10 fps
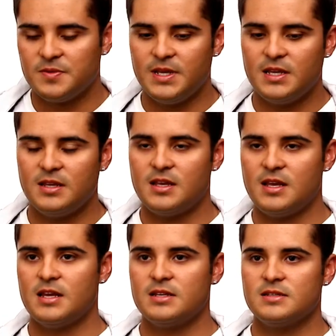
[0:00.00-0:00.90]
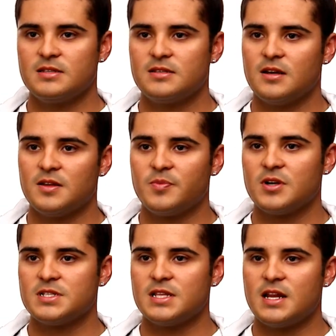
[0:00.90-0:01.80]
me as uh, the
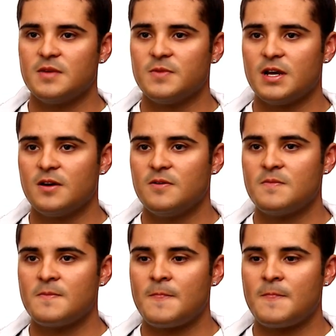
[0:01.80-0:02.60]
person that I am now.